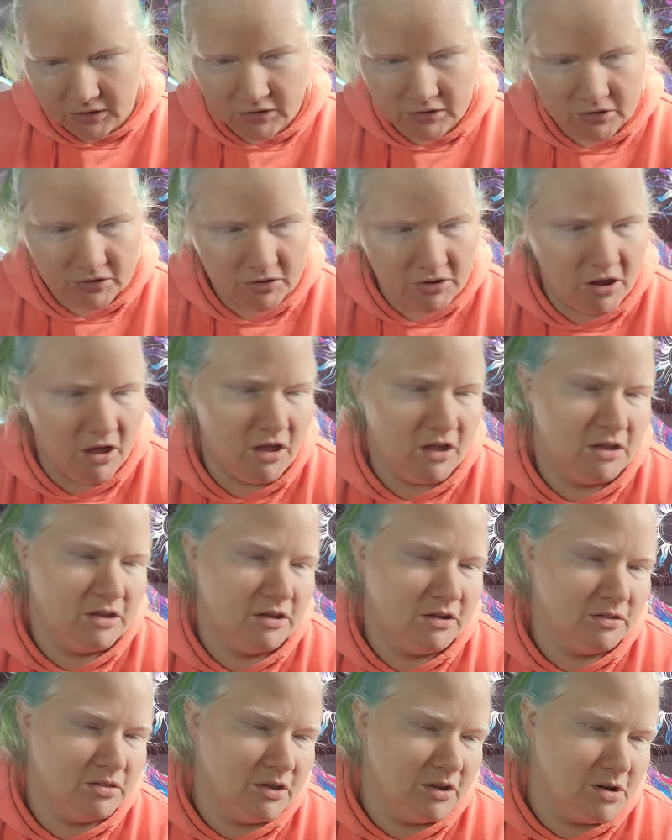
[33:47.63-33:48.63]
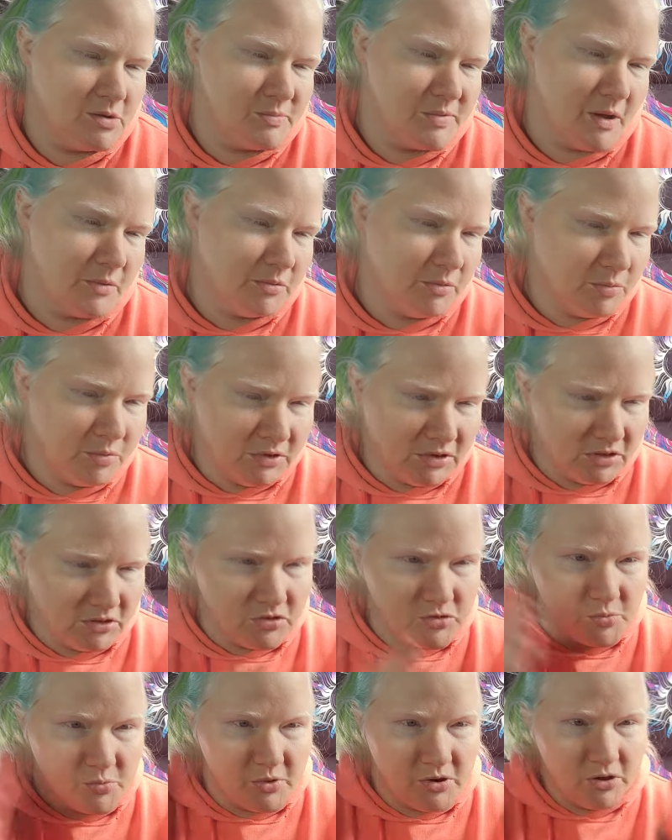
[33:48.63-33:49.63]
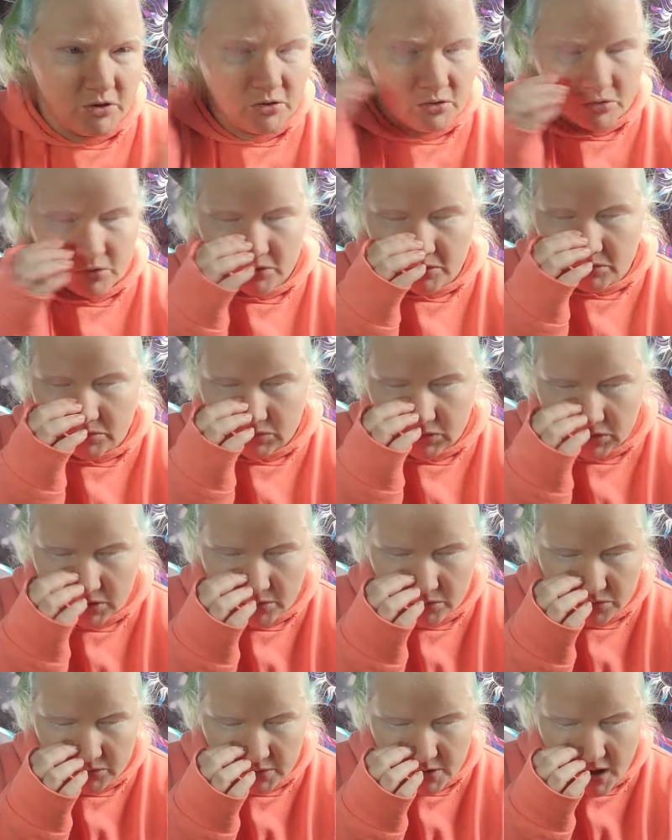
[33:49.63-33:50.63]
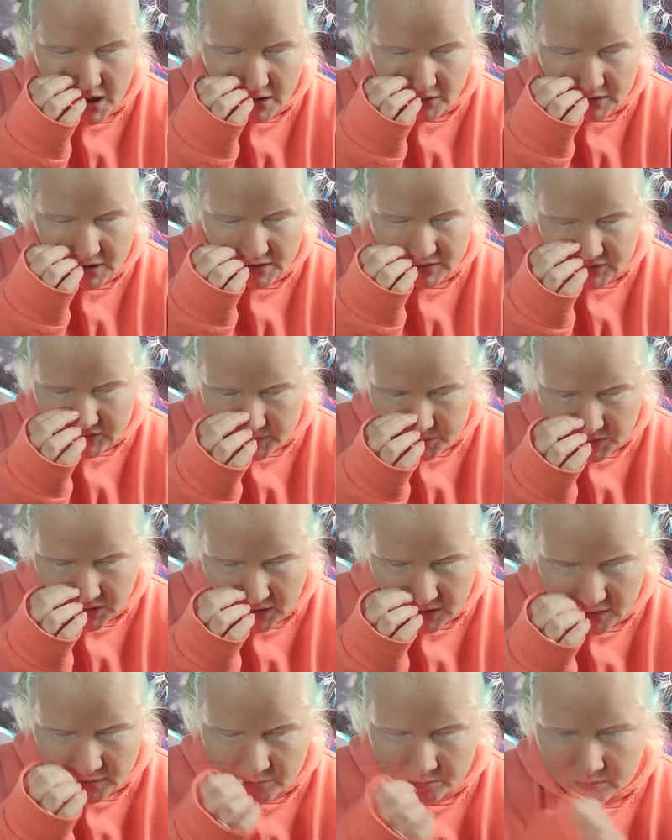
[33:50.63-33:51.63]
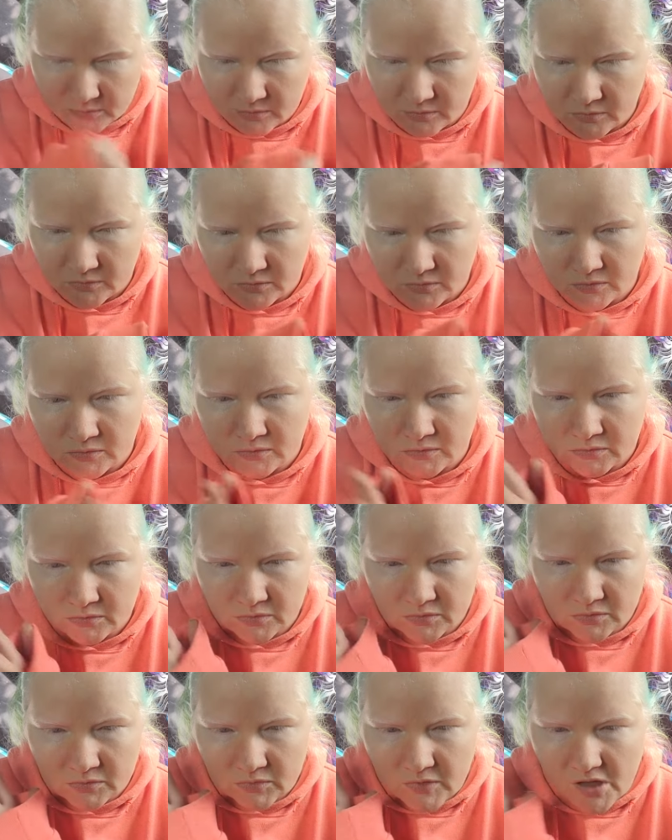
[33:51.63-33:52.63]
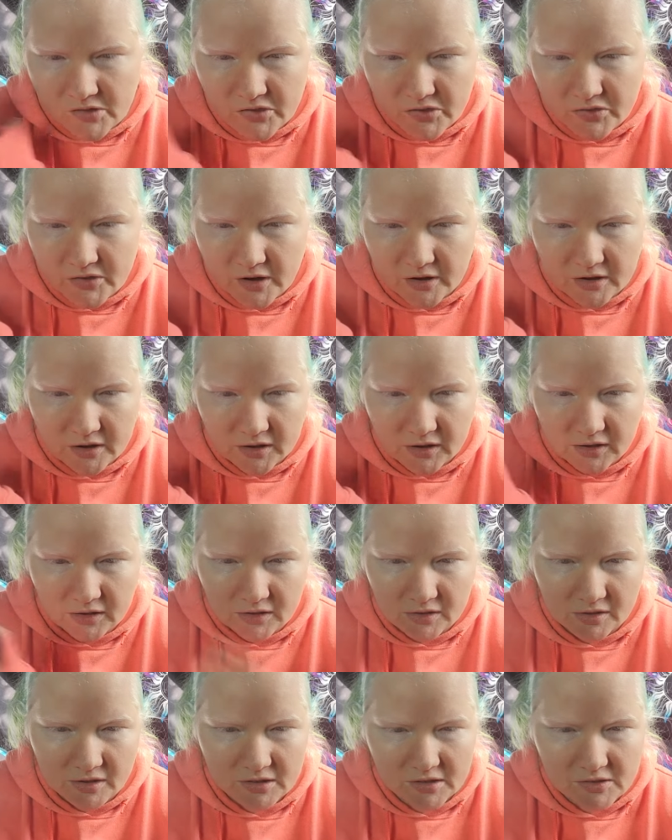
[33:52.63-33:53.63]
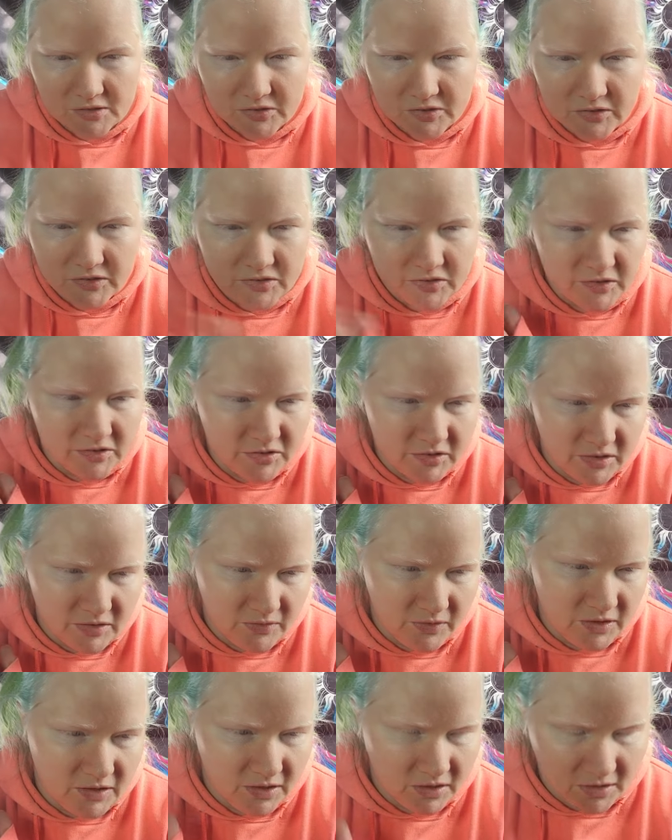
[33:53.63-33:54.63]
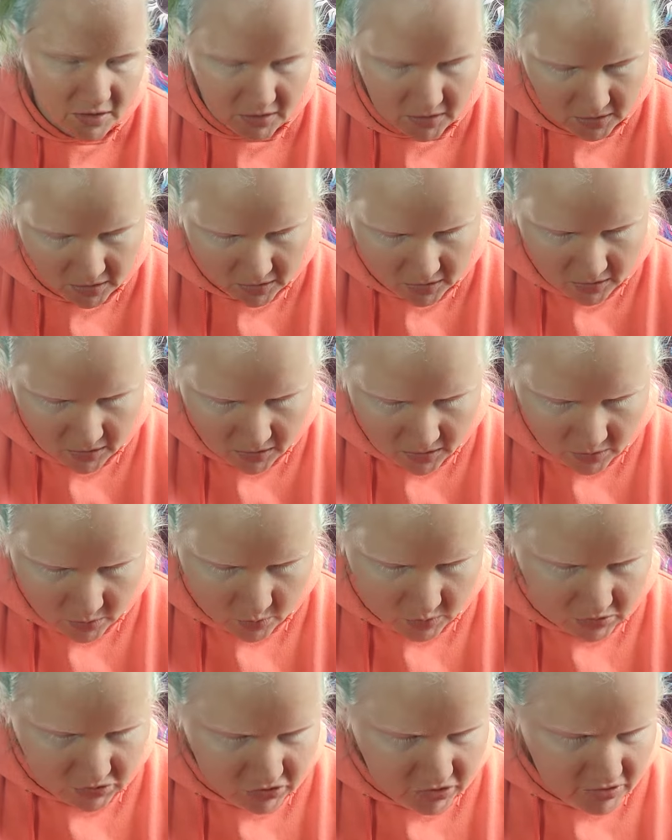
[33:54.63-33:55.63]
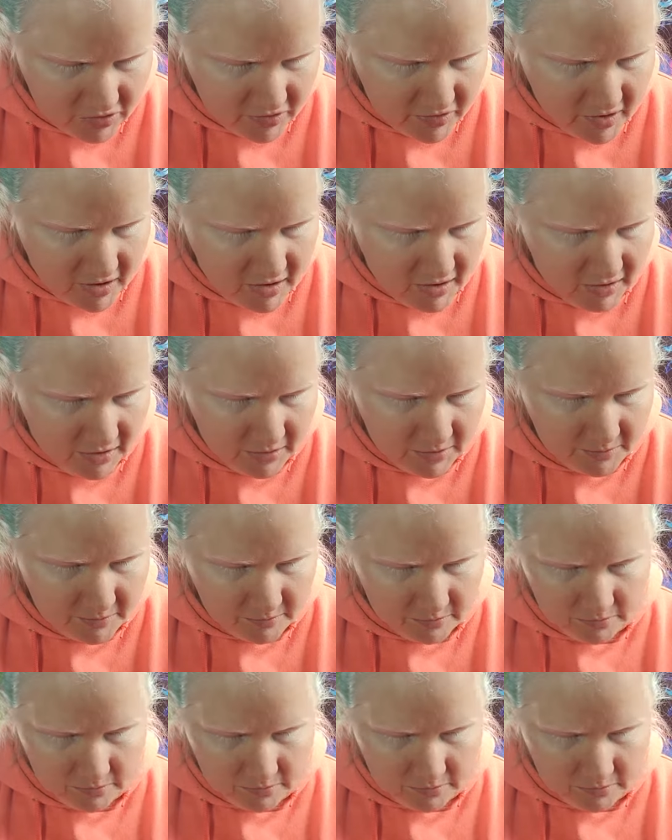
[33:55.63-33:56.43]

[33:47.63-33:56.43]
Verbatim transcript: it or not. That I'll probably sprinkle, you know, throughout as they become necessary. Like CCTV, which is a